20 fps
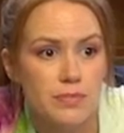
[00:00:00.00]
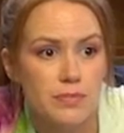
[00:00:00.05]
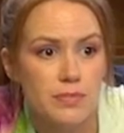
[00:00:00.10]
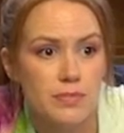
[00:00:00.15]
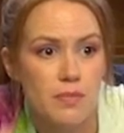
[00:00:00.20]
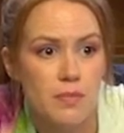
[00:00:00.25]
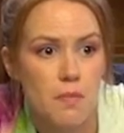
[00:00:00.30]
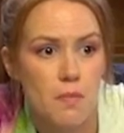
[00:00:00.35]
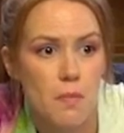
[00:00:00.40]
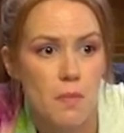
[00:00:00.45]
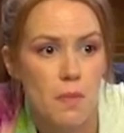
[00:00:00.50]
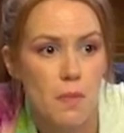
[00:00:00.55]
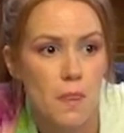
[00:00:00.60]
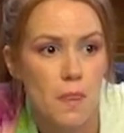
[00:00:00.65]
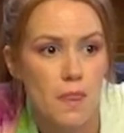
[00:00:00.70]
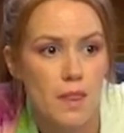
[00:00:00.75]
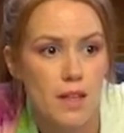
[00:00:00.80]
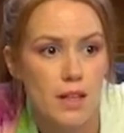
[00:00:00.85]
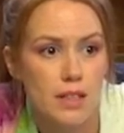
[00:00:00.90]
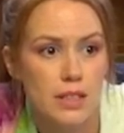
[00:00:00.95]

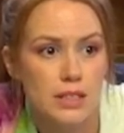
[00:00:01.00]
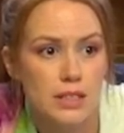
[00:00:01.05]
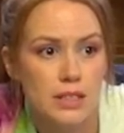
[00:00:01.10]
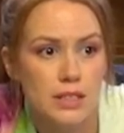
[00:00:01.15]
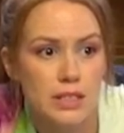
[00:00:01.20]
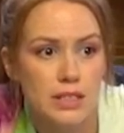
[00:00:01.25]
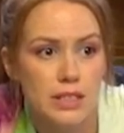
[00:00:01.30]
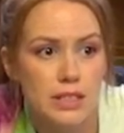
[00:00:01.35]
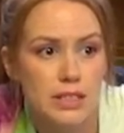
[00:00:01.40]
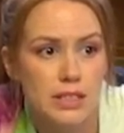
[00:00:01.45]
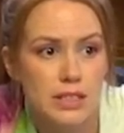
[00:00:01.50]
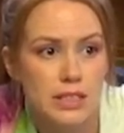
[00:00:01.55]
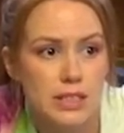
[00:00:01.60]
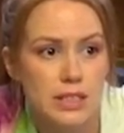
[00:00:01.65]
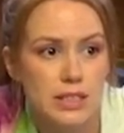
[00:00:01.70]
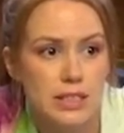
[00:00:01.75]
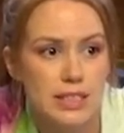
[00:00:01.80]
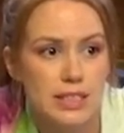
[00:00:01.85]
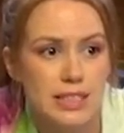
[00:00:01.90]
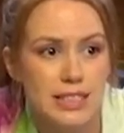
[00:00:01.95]

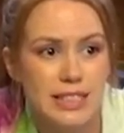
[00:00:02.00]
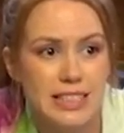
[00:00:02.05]
This person isn't speaking.